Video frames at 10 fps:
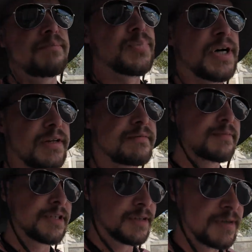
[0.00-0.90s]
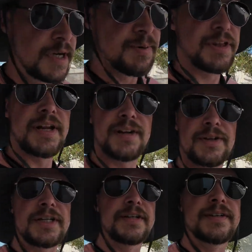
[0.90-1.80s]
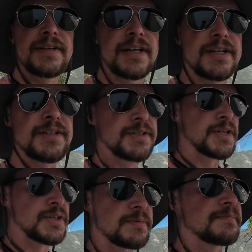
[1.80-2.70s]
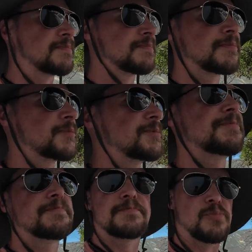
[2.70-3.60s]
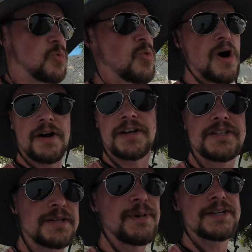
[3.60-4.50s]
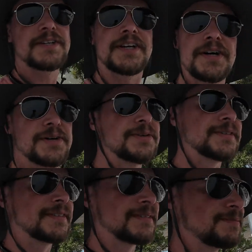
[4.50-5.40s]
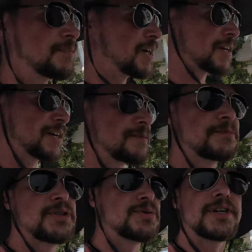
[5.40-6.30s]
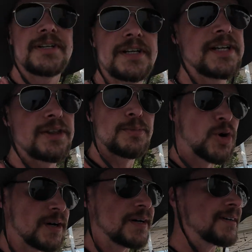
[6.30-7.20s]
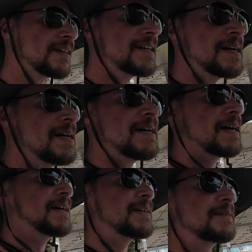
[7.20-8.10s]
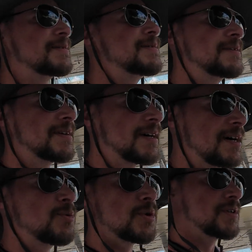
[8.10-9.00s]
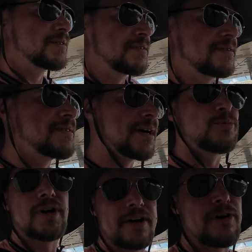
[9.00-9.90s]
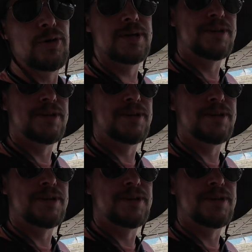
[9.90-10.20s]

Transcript: But, you know, hypothetically, I could just walk into Mexico like I do in any other border, and I wouldn't. I've already